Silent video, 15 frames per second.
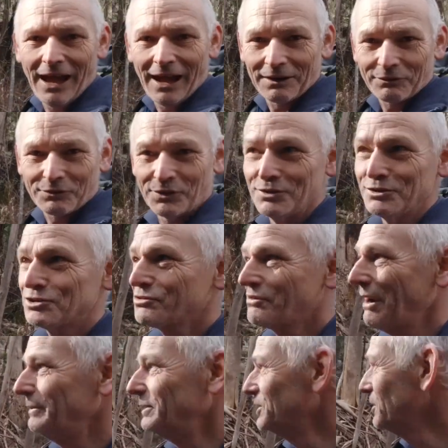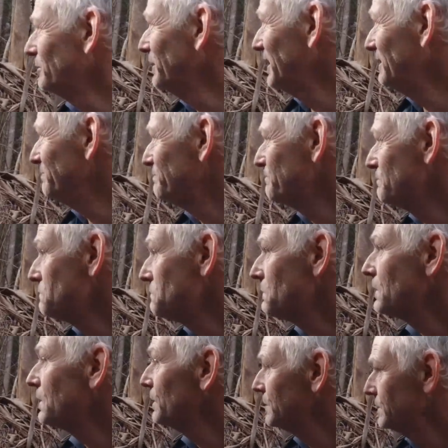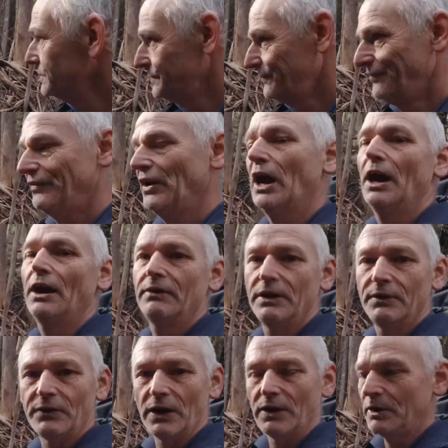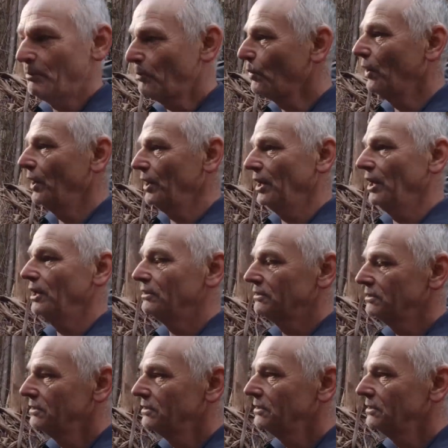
hack through the scrub a little bit. Very, very pretty.